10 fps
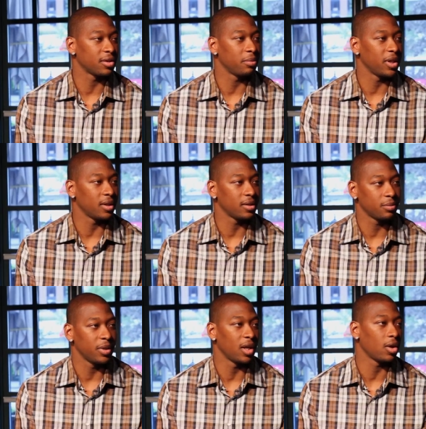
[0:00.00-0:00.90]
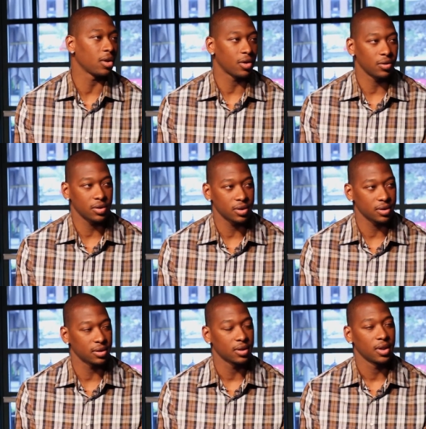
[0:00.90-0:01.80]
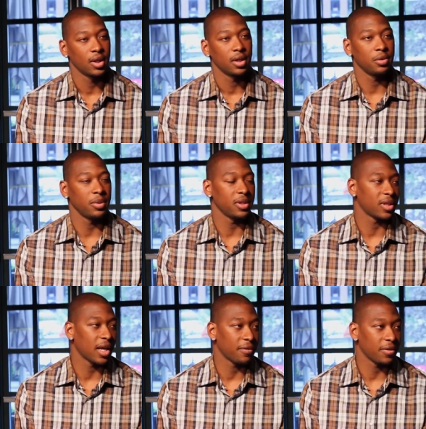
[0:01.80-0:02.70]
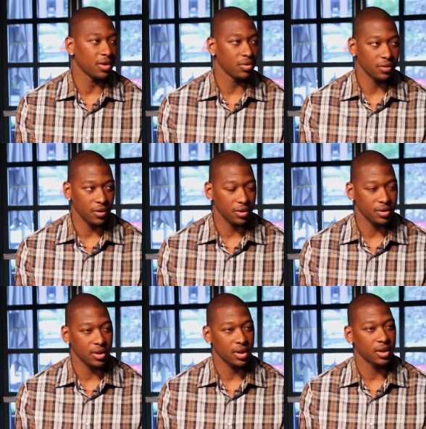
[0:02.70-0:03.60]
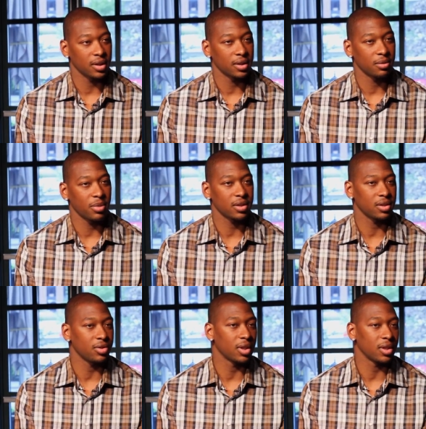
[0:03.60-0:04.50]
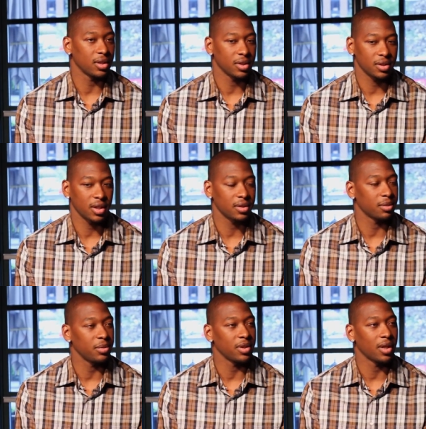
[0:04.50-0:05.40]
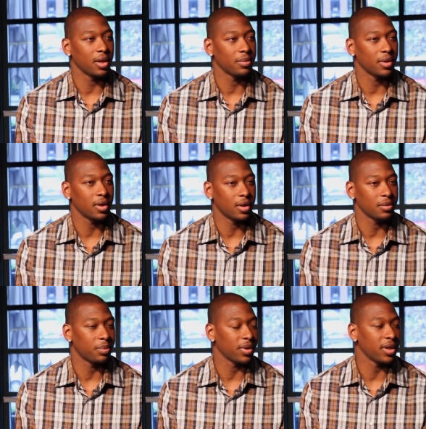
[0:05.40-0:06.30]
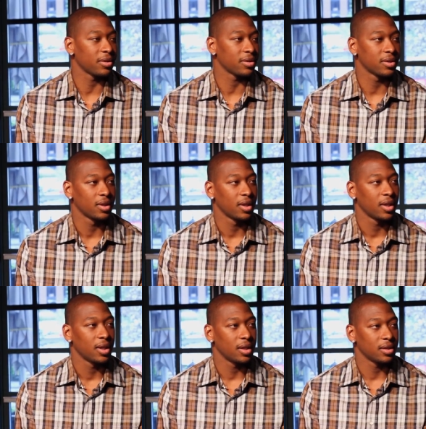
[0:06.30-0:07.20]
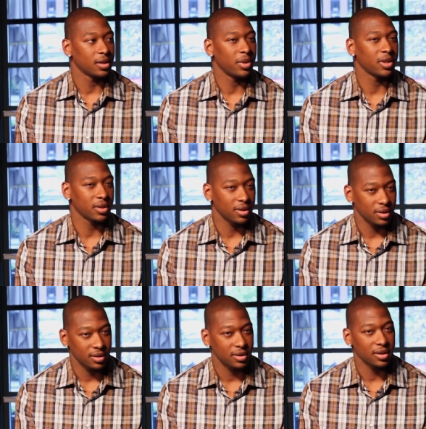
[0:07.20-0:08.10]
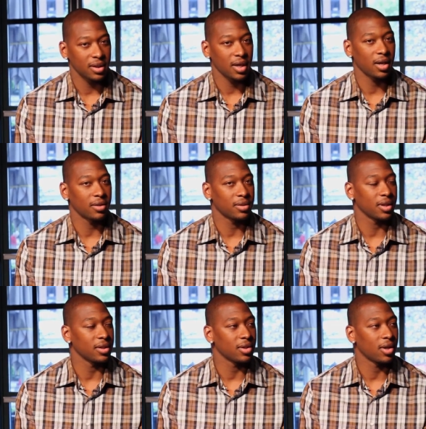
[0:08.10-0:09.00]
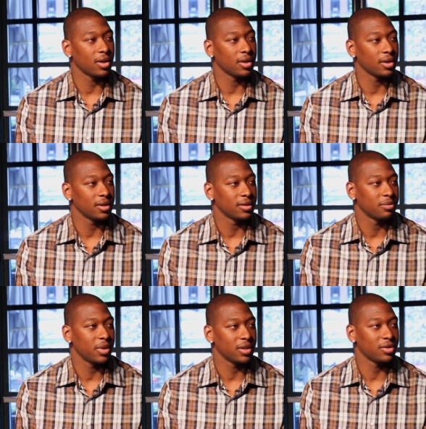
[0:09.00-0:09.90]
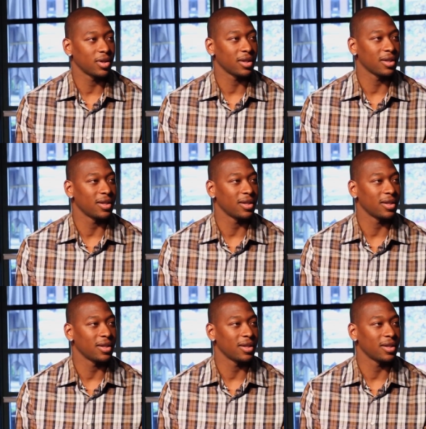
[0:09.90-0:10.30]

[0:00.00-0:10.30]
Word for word: the meetings, you meet all the coaches, you meet staff at the university, and basically you get a chance to meet the, um, the players and just basically see how things are and basically try to get an